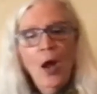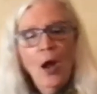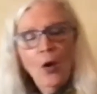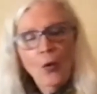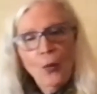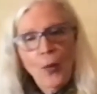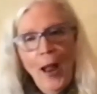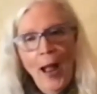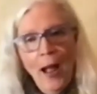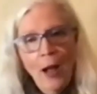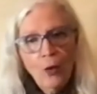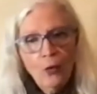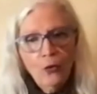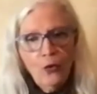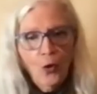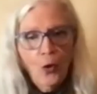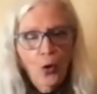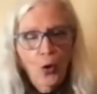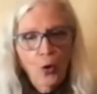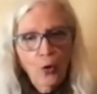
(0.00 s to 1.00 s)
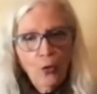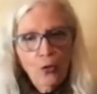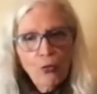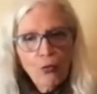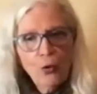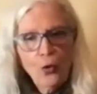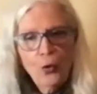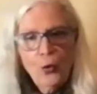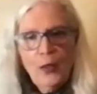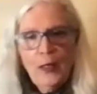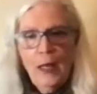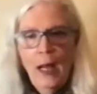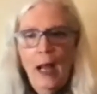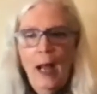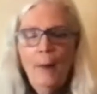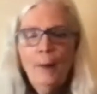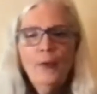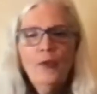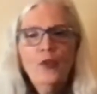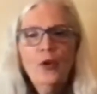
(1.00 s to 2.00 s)
around or through the
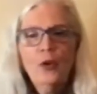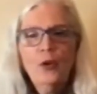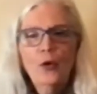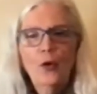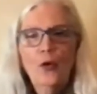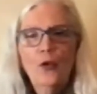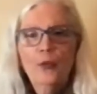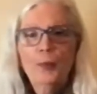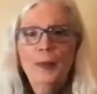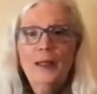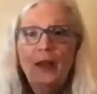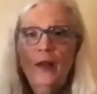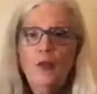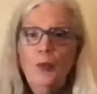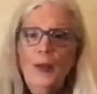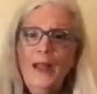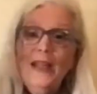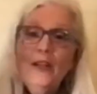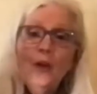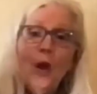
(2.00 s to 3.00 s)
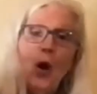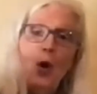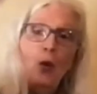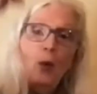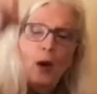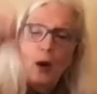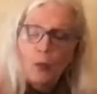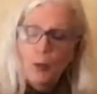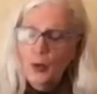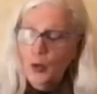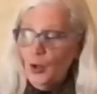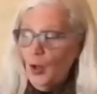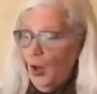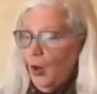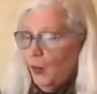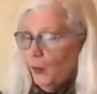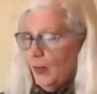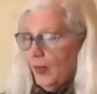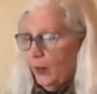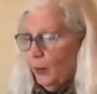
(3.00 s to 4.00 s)
obstacles, because we know where we're
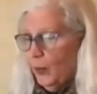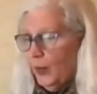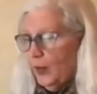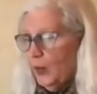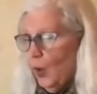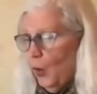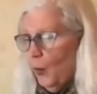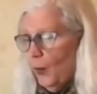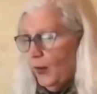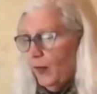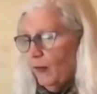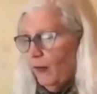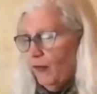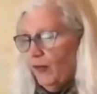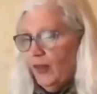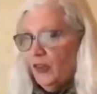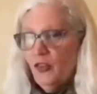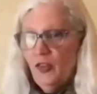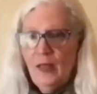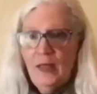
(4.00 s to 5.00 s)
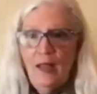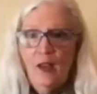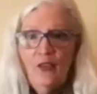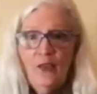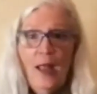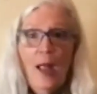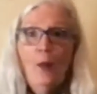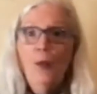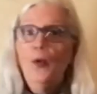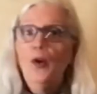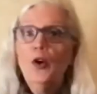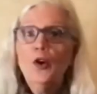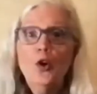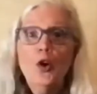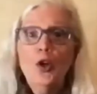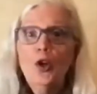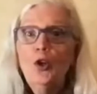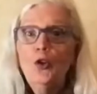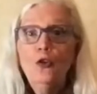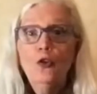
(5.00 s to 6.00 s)
going. We know where the vision is, and we're
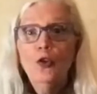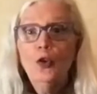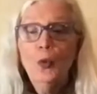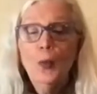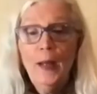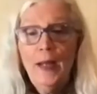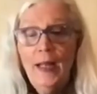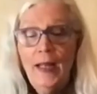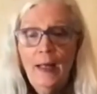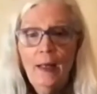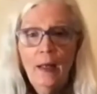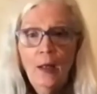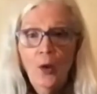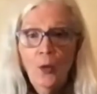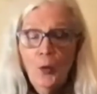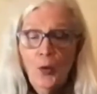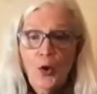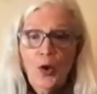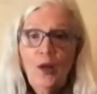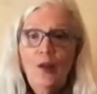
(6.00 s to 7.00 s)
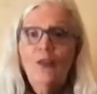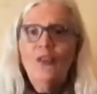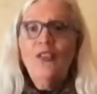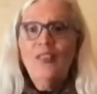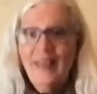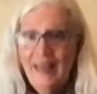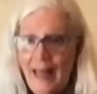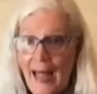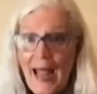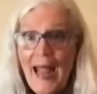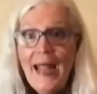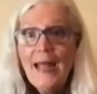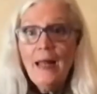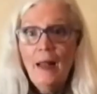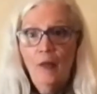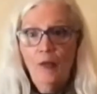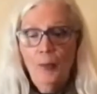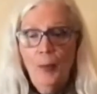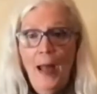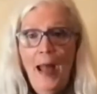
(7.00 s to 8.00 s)
going to do it. We're going to slay
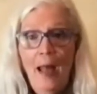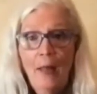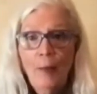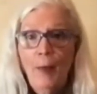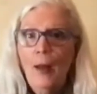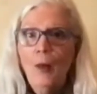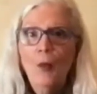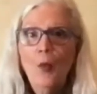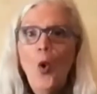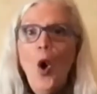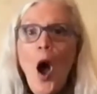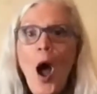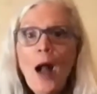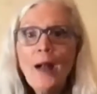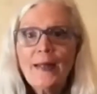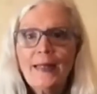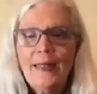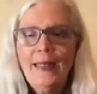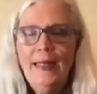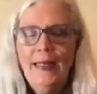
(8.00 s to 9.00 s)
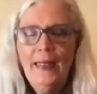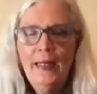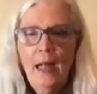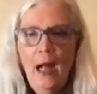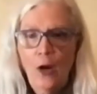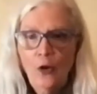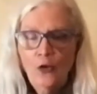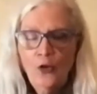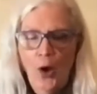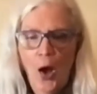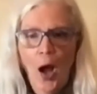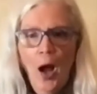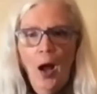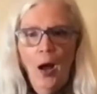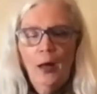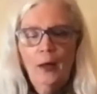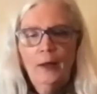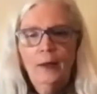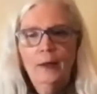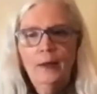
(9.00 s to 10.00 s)
this path by walking our
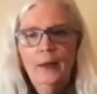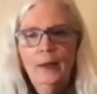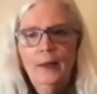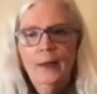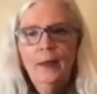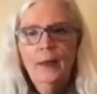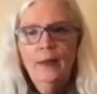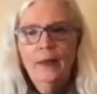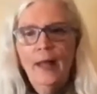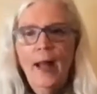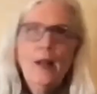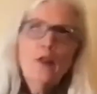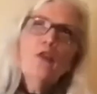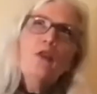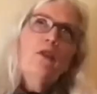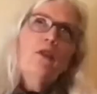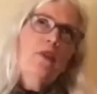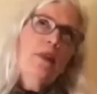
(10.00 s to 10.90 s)
talk. Not just